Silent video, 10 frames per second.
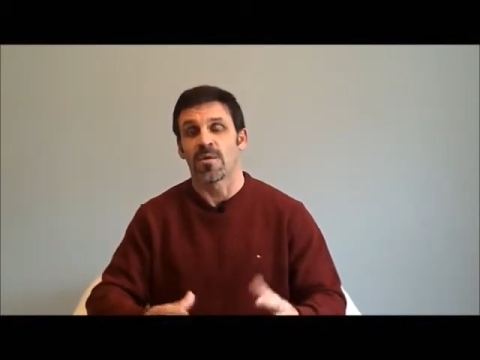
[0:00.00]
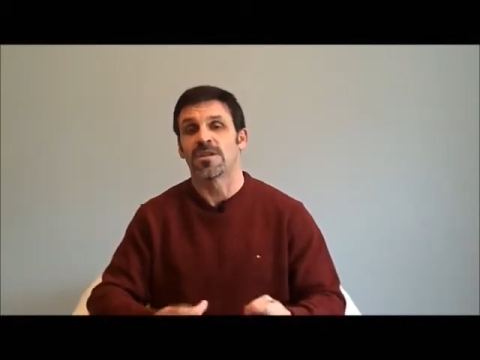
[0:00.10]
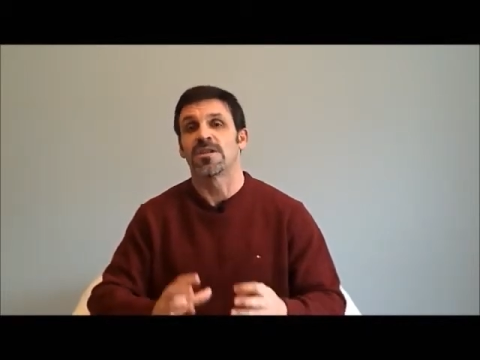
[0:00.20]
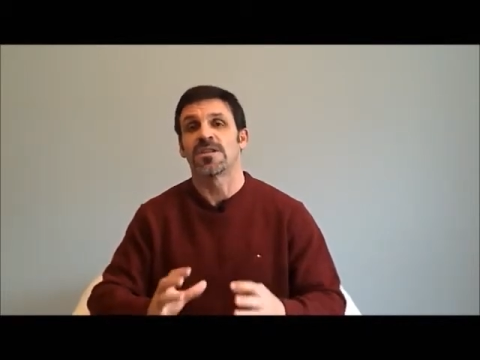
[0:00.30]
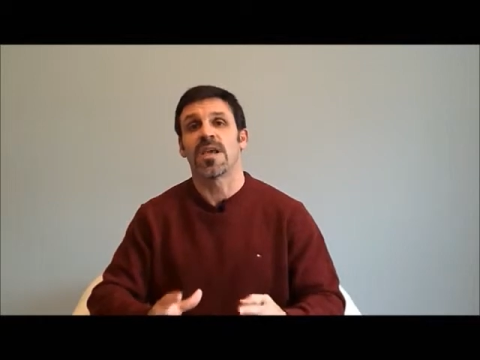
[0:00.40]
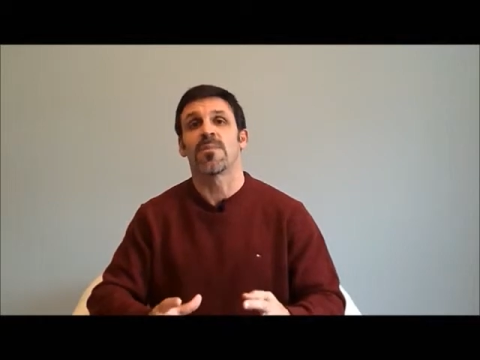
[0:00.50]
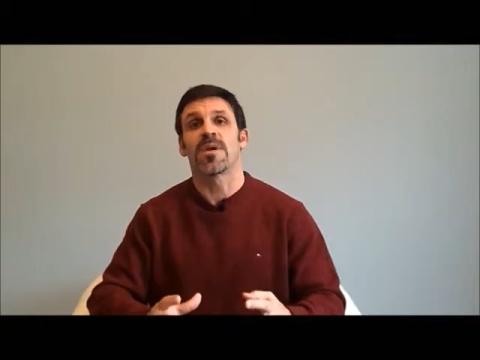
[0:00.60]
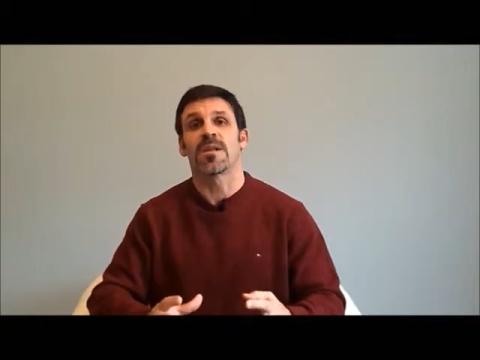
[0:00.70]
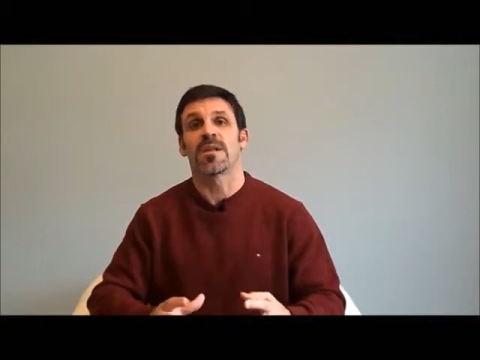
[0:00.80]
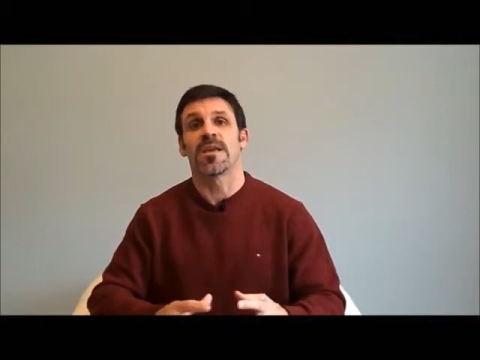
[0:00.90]
which is
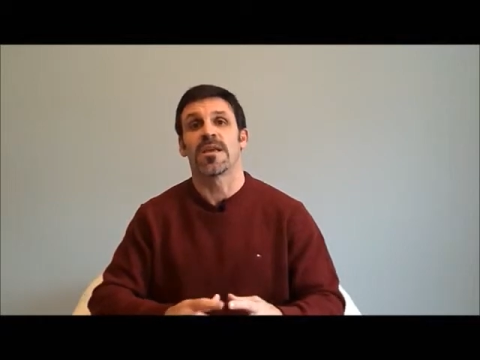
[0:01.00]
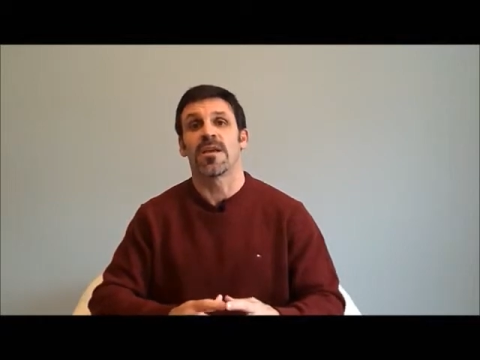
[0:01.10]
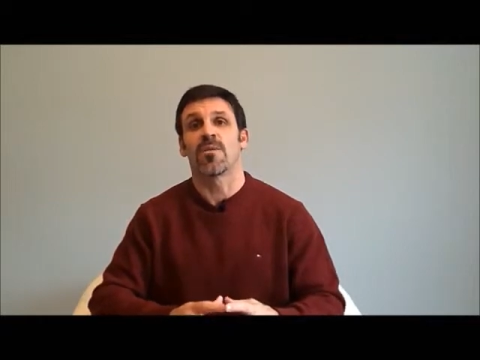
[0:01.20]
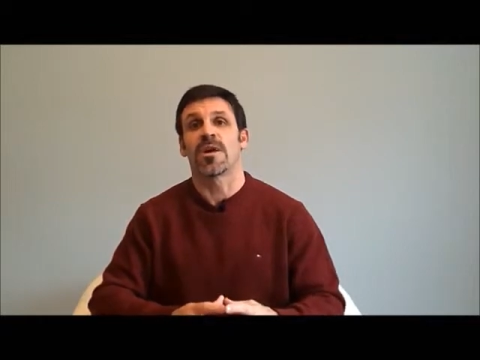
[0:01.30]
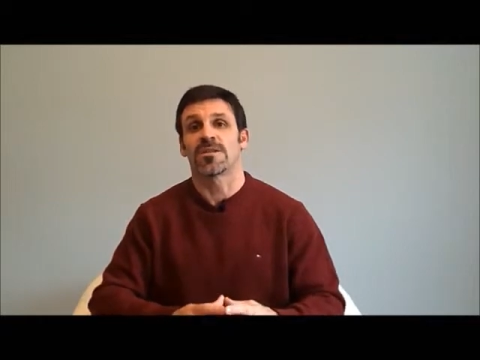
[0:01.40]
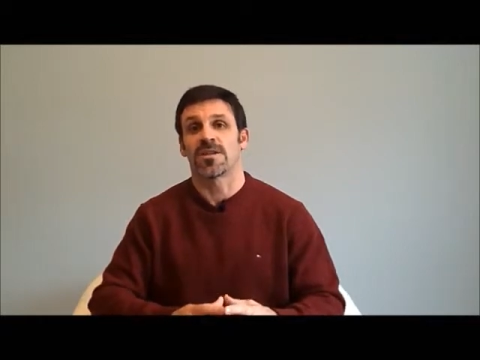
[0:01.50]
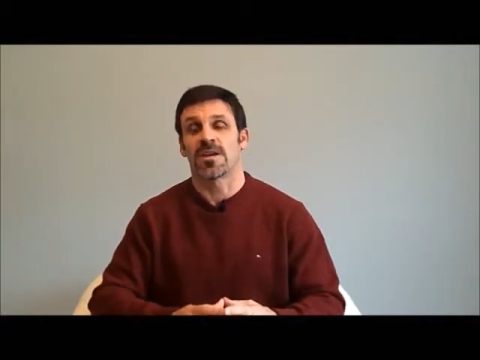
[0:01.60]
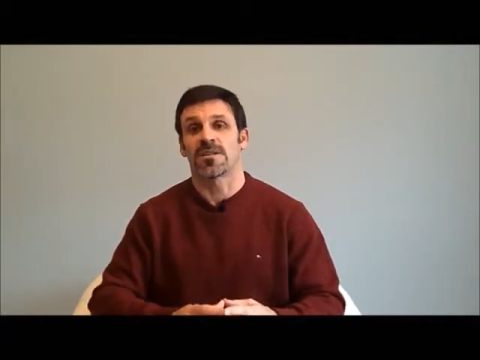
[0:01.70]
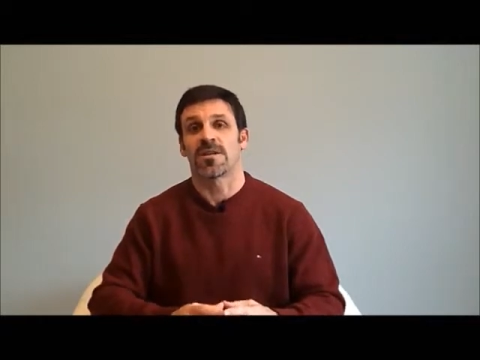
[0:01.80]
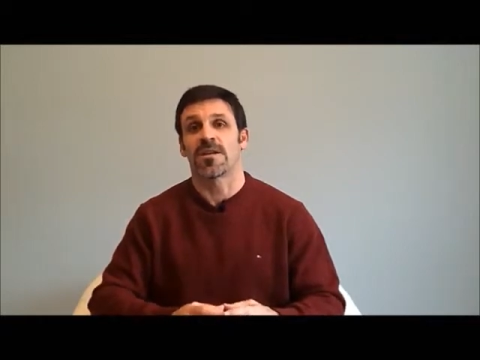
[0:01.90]
typically in
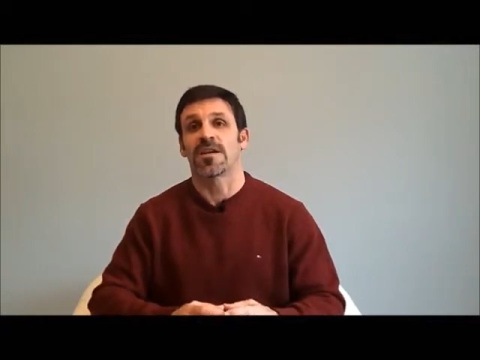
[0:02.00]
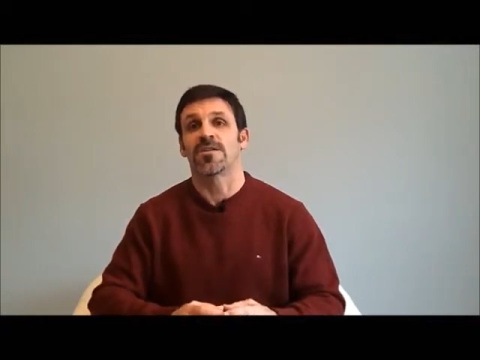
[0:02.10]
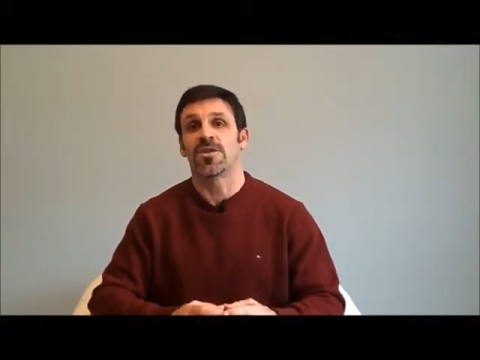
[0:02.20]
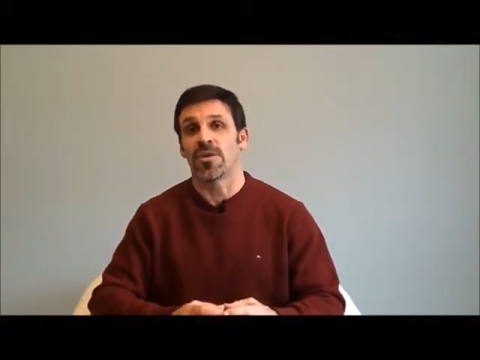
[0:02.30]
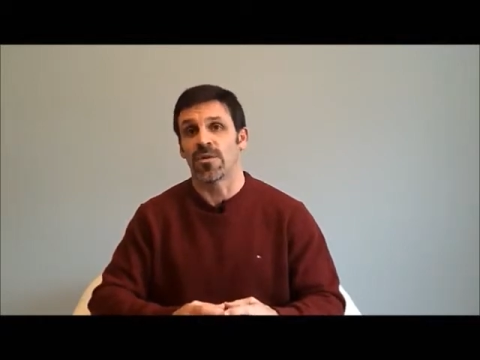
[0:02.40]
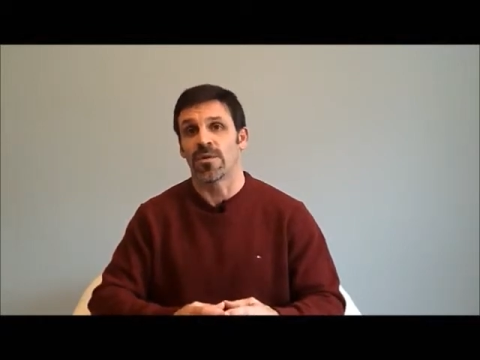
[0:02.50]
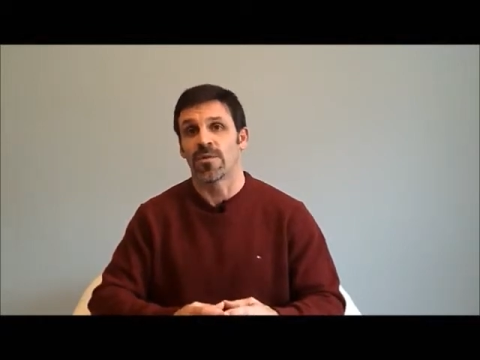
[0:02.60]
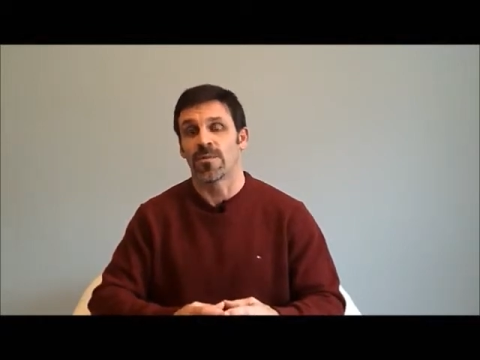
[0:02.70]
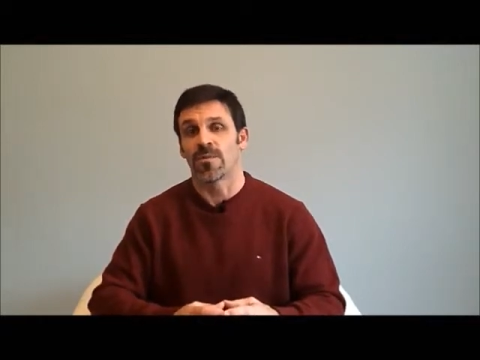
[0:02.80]
Westchester in June.